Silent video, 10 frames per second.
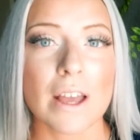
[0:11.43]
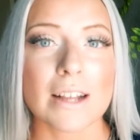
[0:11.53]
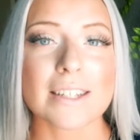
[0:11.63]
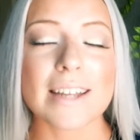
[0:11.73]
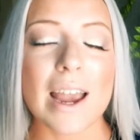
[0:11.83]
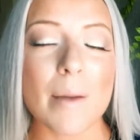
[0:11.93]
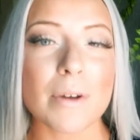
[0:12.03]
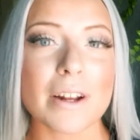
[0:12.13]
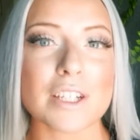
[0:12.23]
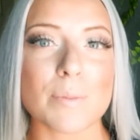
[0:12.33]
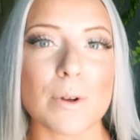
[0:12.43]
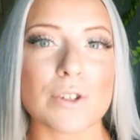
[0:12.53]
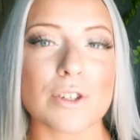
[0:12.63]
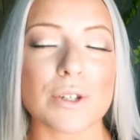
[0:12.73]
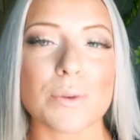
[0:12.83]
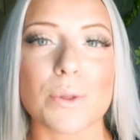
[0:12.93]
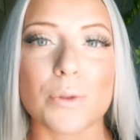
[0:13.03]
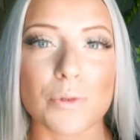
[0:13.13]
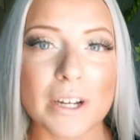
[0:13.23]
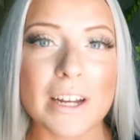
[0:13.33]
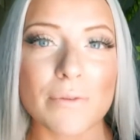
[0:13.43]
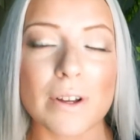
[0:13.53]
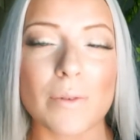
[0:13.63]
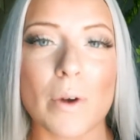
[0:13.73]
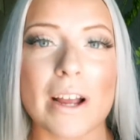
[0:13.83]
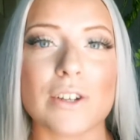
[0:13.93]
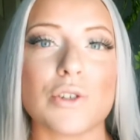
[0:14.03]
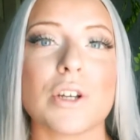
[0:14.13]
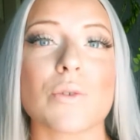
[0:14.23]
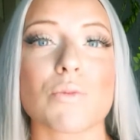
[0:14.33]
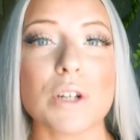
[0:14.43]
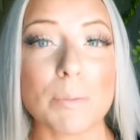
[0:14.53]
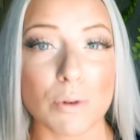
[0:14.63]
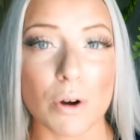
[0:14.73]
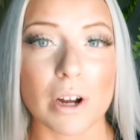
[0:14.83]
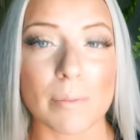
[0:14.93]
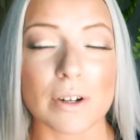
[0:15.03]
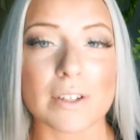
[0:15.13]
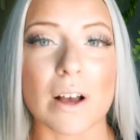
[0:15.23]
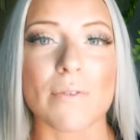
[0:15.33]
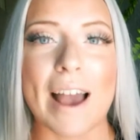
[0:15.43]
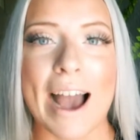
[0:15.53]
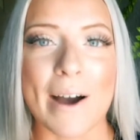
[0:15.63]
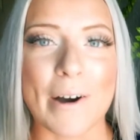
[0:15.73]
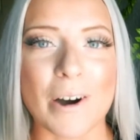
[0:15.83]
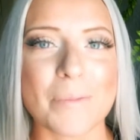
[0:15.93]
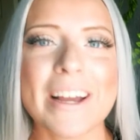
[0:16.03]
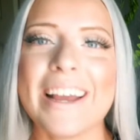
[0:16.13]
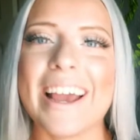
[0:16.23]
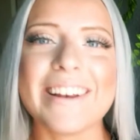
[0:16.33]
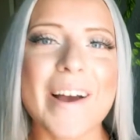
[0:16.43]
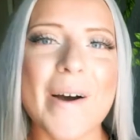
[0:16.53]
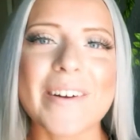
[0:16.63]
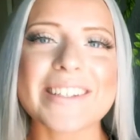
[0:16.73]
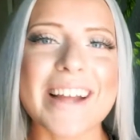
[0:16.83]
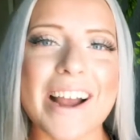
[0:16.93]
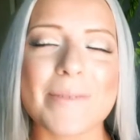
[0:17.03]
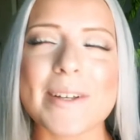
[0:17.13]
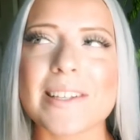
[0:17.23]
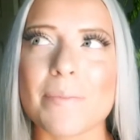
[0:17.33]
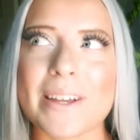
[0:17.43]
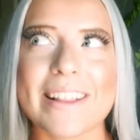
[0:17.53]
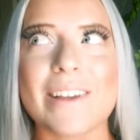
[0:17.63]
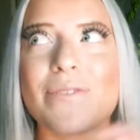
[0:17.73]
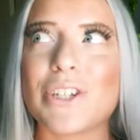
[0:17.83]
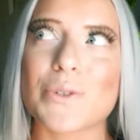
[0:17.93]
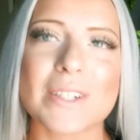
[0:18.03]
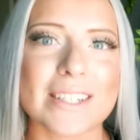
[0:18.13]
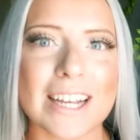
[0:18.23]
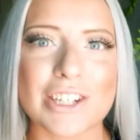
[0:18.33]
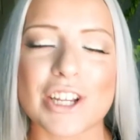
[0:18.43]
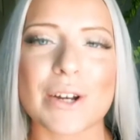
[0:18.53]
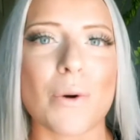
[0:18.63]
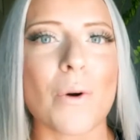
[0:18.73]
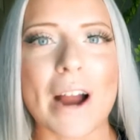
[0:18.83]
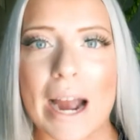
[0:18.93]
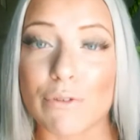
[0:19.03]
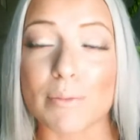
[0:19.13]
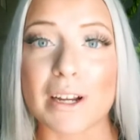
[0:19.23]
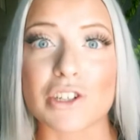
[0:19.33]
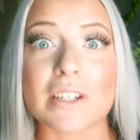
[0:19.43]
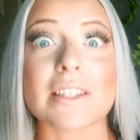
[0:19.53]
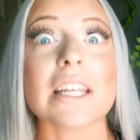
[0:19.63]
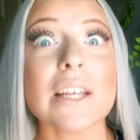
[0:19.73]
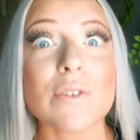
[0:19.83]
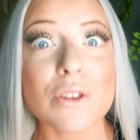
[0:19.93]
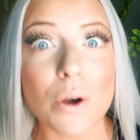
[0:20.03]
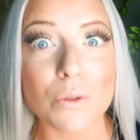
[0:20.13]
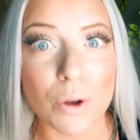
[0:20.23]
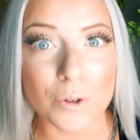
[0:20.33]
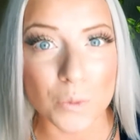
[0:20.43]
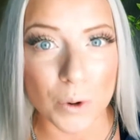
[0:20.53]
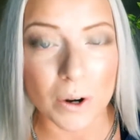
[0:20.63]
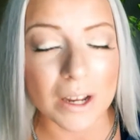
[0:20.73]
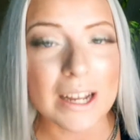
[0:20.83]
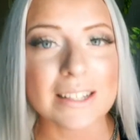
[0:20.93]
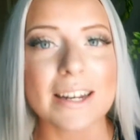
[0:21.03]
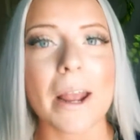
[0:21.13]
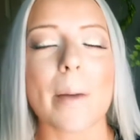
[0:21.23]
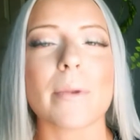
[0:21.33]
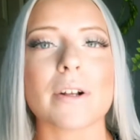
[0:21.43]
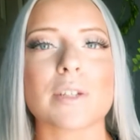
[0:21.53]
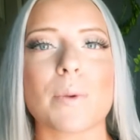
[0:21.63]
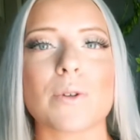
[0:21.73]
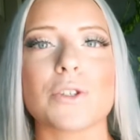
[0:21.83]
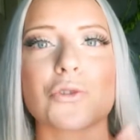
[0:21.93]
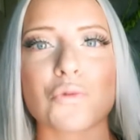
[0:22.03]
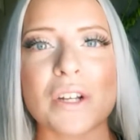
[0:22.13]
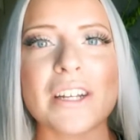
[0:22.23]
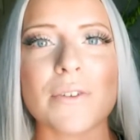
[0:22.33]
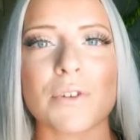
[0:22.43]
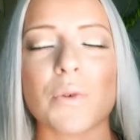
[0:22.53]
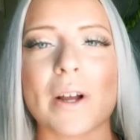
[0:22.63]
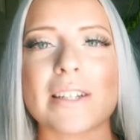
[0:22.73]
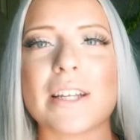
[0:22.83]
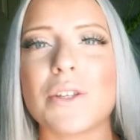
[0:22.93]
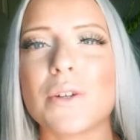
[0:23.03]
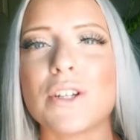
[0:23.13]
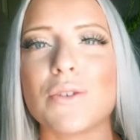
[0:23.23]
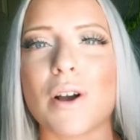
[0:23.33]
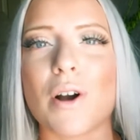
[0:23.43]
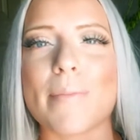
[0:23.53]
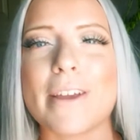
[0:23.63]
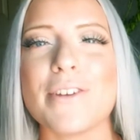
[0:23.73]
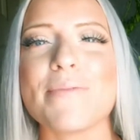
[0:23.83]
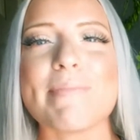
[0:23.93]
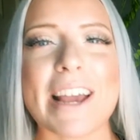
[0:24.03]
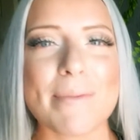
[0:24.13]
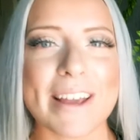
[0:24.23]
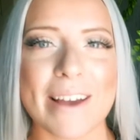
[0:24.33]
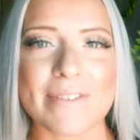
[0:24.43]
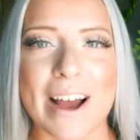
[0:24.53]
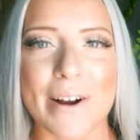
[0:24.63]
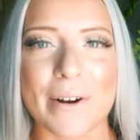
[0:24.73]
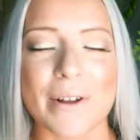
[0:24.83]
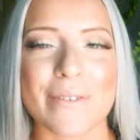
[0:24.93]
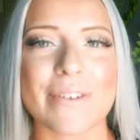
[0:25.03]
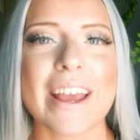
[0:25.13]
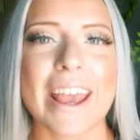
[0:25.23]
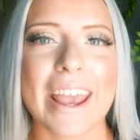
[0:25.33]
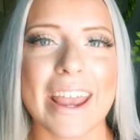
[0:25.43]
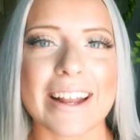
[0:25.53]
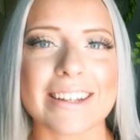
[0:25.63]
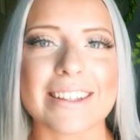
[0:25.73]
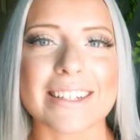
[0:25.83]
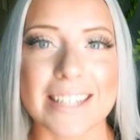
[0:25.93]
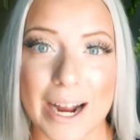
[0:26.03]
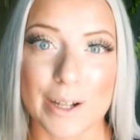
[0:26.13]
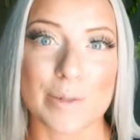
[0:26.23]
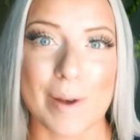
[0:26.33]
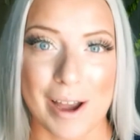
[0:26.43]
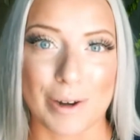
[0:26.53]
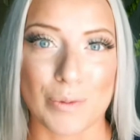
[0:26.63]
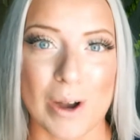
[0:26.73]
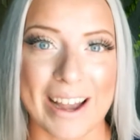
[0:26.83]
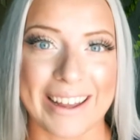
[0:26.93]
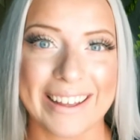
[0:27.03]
Today, I'm going to expose to you 3 different ways you can reprogram yourself at home. And no, it's not going to be something like visualization or affirmations, even though those work. Today, I'm going to expose 3 different ways that you can do at home that you maybe have not heard of and the science behind why.